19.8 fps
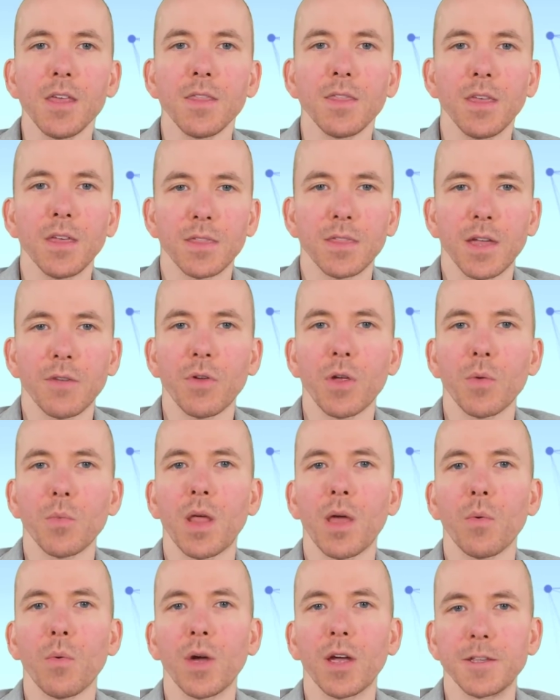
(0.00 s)
the Ethereum
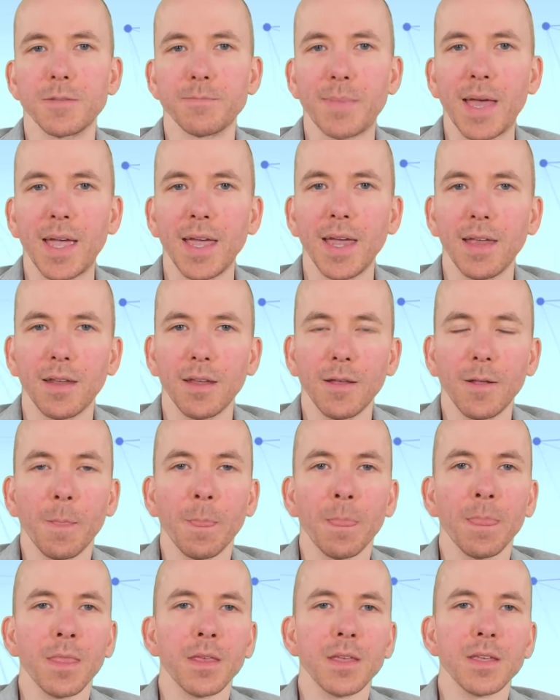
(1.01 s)
network has paid
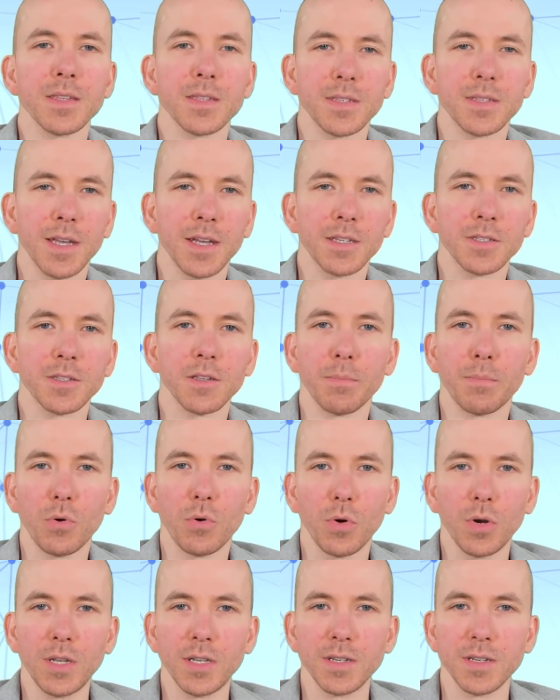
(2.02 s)

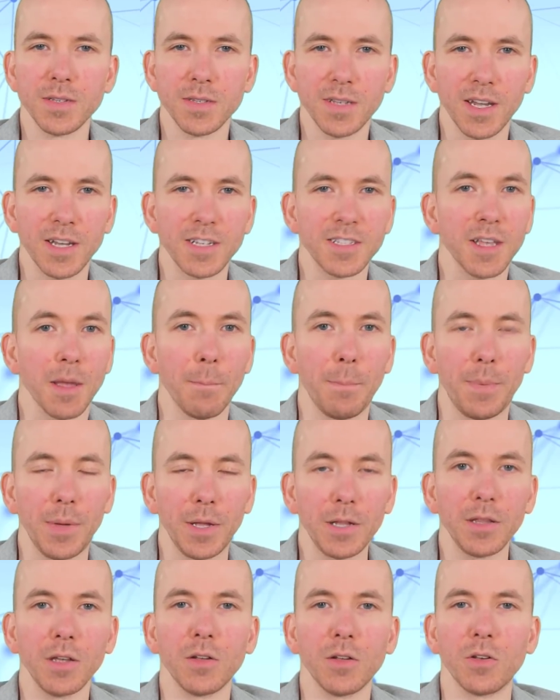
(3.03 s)
$6.6
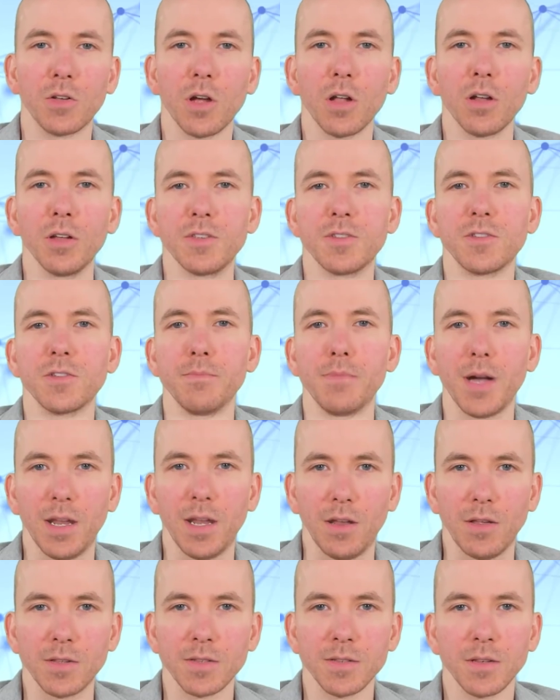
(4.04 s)
billion to
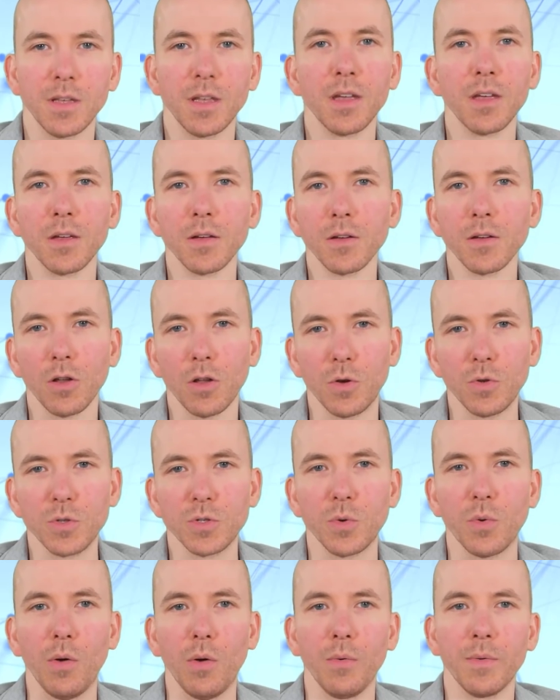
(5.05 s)
miners,
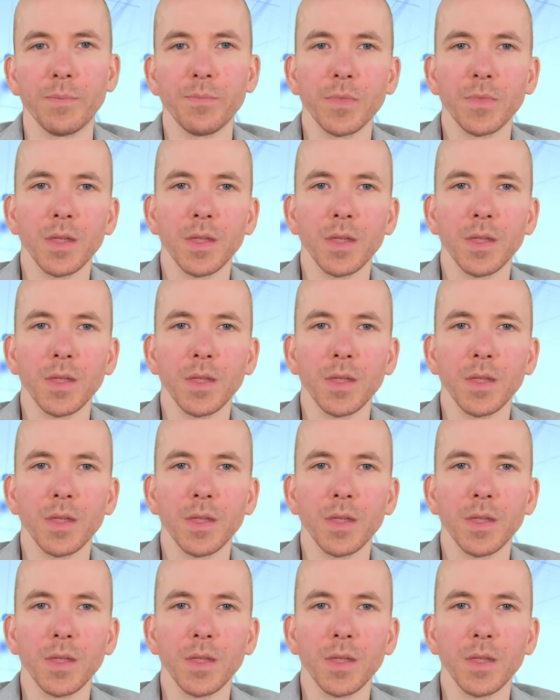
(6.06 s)
close quote.